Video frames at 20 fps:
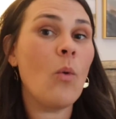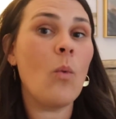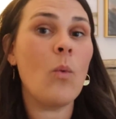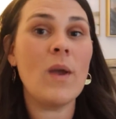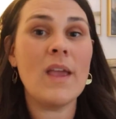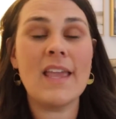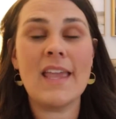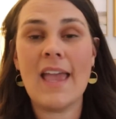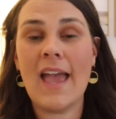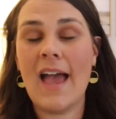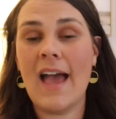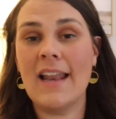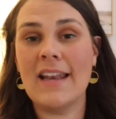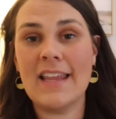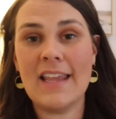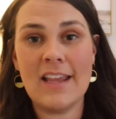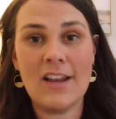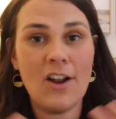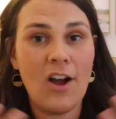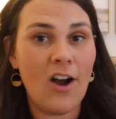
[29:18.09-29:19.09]
We
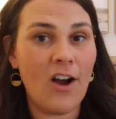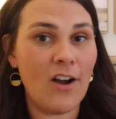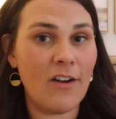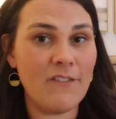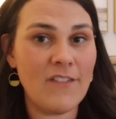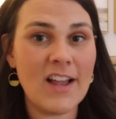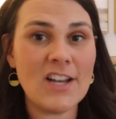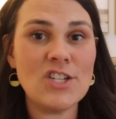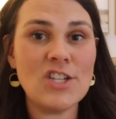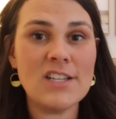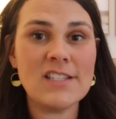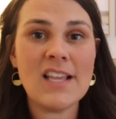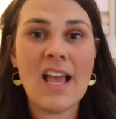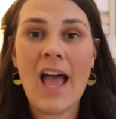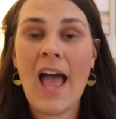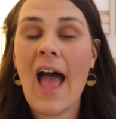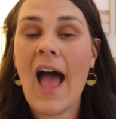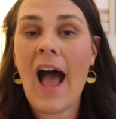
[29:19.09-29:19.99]
can eat our veggies.